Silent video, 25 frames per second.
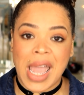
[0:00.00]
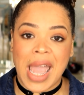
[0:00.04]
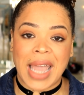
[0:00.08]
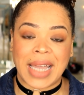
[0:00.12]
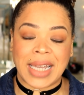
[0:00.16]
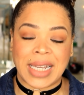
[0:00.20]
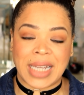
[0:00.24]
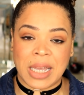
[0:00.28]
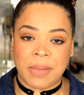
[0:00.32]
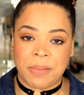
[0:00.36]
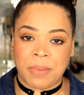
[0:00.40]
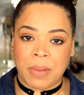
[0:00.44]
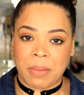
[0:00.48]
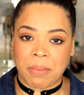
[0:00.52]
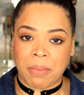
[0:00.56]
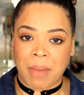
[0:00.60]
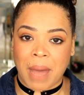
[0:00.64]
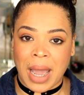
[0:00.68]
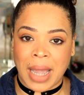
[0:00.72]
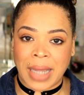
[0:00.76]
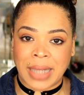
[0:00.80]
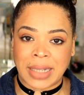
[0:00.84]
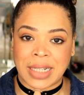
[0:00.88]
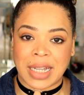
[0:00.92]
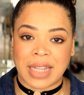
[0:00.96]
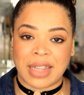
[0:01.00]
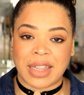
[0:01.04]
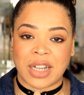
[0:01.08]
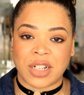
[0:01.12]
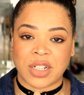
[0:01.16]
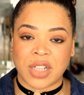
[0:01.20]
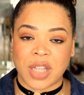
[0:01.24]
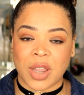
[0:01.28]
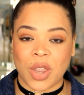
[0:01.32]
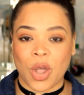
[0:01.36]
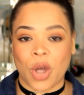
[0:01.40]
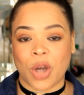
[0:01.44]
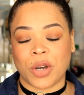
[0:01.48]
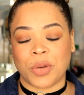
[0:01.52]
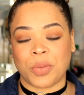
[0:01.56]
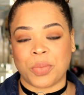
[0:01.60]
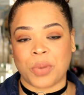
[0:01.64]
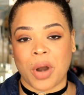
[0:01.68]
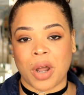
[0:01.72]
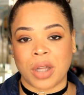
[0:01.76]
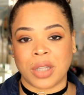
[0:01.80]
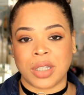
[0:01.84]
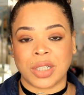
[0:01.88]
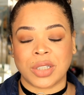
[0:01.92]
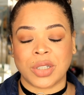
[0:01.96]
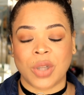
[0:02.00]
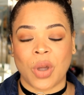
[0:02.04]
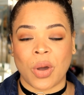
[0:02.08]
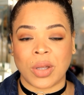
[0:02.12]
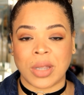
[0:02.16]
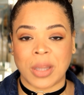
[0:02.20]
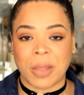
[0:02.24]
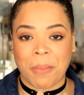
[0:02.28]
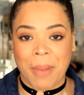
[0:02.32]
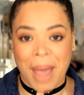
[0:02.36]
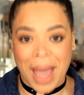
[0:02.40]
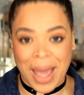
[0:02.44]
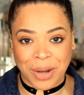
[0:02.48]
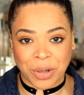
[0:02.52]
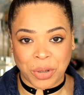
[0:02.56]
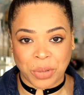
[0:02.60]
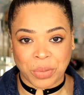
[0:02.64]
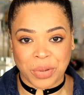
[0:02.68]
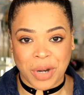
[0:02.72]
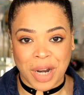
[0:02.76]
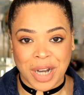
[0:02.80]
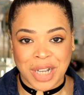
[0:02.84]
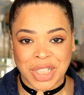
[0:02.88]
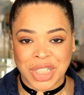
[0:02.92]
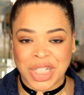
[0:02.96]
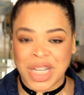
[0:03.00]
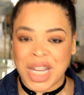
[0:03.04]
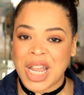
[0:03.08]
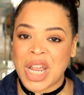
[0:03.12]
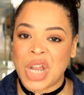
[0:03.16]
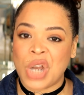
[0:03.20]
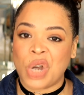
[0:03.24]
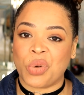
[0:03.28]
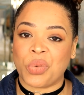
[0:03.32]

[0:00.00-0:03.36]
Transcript: And keep in mind, there's a lot of product on the paddle brush.